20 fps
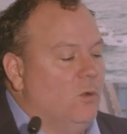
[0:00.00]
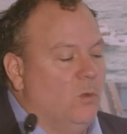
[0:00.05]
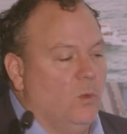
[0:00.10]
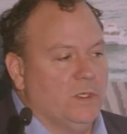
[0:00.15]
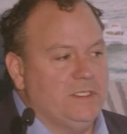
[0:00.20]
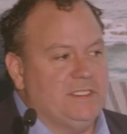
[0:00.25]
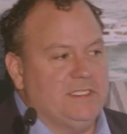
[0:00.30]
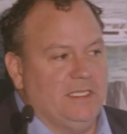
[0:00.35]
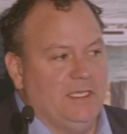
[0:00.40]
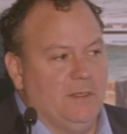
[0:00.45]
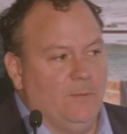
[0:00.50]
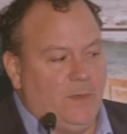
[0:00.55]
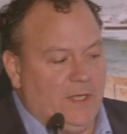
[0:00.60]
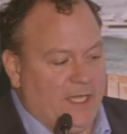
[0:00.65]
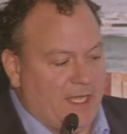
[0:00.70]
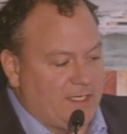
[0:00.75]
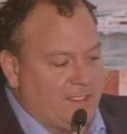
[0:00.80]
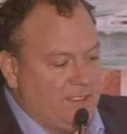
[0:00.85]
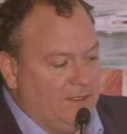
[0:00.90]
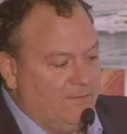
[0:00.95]
What's the
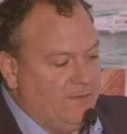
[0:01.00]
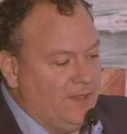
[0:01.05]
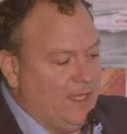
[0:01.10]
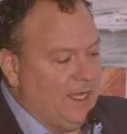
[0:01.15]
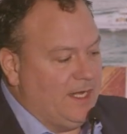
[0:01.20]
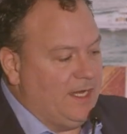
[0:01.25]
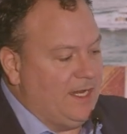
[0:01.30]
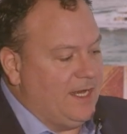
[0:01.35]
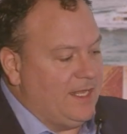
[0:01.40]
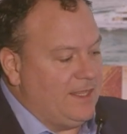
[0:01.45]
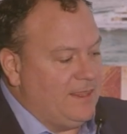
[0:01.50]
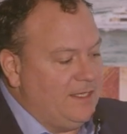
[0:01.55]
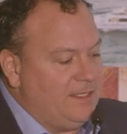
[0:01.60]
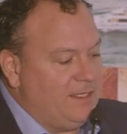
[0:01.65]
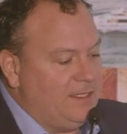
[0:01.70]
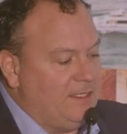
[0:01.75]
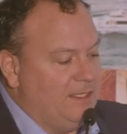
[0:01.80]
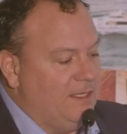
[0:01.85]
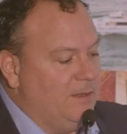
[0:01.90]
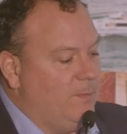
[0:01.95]
impact of that? And I think
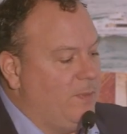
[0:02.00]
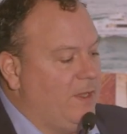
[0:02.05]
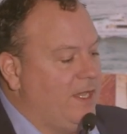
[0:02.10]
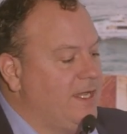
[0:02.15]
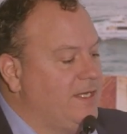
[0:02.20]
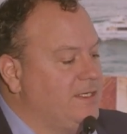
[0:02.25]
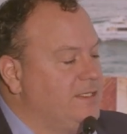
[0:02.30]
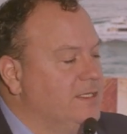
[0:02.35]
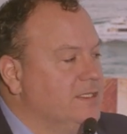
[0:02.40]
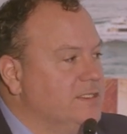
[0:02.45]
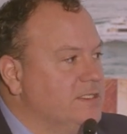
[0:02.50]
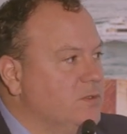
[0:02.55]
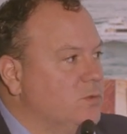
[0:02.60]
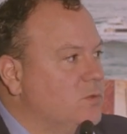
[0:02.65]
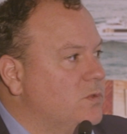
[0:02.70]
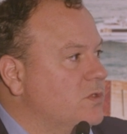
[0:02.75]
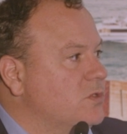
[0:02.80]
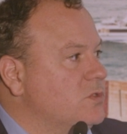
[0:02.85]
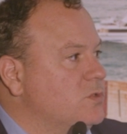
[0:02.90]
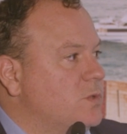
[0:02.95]
that the impact is
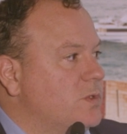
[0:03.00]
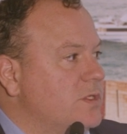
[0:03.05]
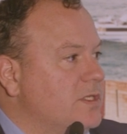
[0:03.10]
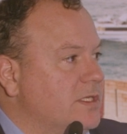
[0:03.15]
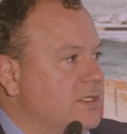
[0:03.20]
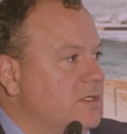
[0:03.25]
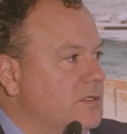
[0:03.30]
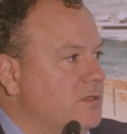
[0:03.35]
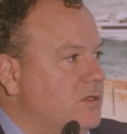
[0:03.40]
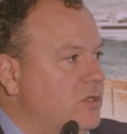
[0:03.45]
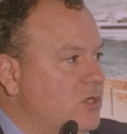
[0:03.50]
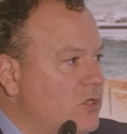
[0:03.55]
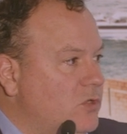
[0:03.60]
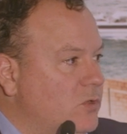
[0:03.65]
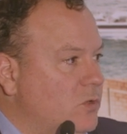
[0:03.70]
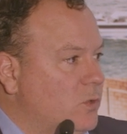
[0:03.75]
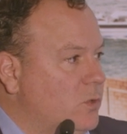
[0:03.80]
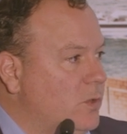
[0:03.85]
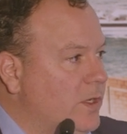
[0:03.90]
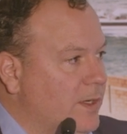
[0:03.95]
that there's really
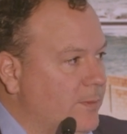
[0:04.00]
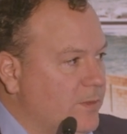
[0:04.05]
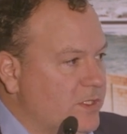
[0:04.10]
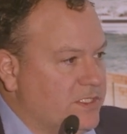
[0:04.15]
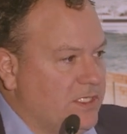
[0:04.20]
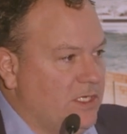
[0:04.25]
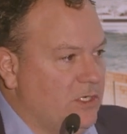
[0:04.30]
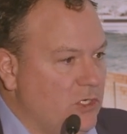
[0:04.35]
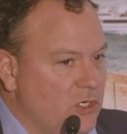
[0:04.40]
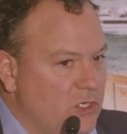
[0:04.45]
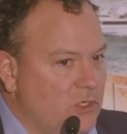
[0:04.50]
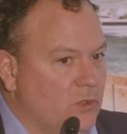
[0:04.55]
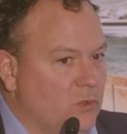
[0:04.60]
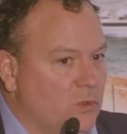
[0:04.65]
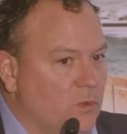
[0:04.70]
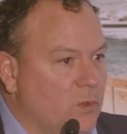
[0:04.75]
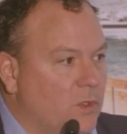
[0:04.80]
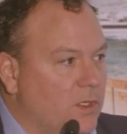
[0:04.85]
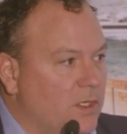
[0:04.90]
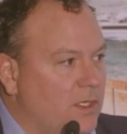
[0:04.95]
new, and I'm using
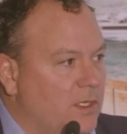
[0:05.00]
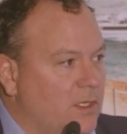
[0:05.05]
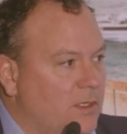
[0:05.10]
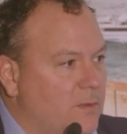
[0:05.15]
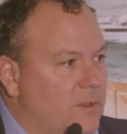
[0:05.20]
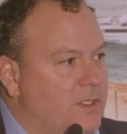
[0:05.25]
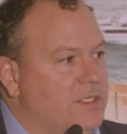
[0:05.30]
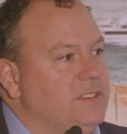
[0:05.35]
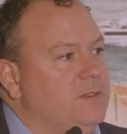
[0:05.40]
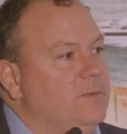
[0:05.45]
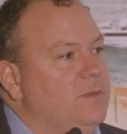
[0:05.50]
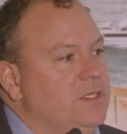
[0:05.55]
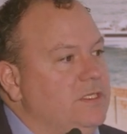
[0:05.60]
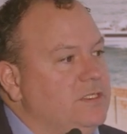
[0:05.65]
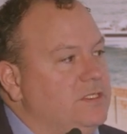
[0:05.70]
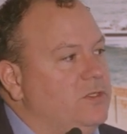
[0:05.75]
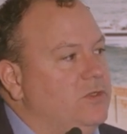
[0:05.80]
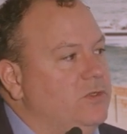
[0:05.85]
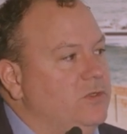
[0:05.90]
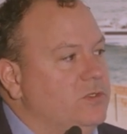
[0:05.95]
new because some of
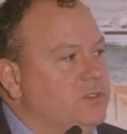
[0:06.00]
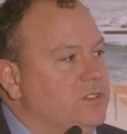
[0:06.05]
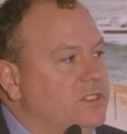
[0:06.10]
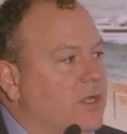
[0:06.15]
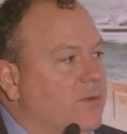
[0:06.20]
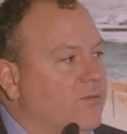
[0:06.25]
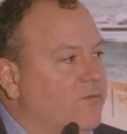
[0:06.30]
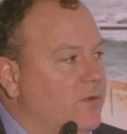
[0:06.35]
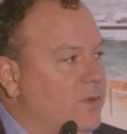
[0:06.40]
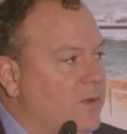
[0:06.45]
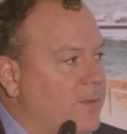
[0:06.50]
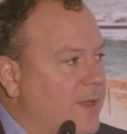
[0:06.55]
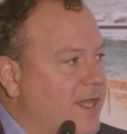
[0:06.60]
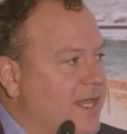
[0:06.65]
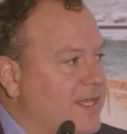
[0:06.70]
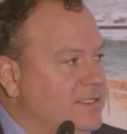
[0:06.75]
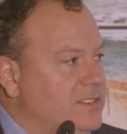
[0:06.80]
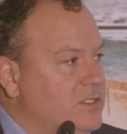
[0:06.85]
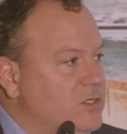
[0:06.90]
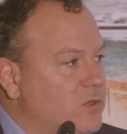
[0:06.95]
these clues come from the
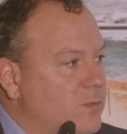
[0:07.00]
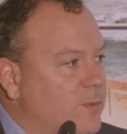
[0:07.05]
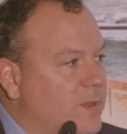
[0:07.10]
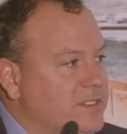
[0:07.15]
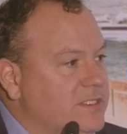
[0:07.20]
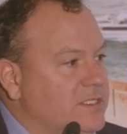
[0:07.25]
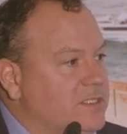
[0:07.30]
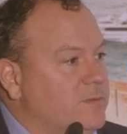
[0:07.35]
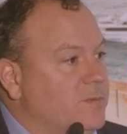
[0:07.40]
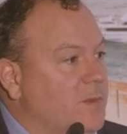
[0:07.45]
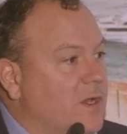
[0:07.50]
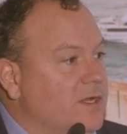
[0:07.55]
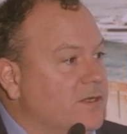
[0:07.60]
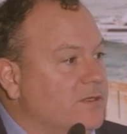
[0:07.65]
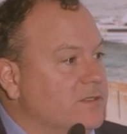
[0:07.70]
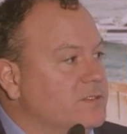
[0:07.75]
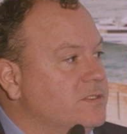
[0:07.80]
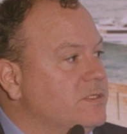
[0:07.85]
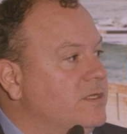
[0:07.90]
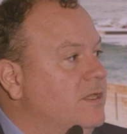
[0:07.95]
past, new business
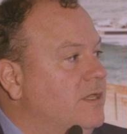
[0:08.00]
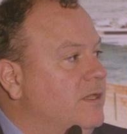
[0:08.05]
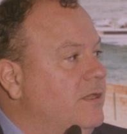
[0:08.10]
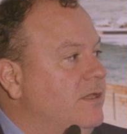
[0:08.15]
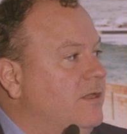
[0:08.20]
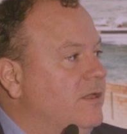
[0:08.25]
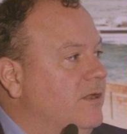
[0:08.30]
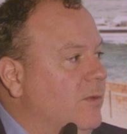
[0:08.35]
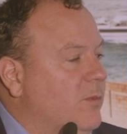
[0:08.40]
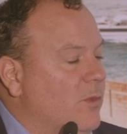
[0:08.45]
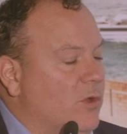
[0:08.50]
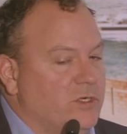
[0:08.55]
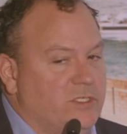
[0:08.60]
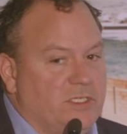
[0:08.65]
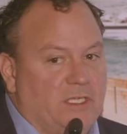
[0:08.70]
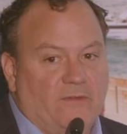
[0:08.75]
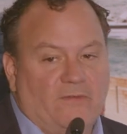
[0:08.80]
models emerging.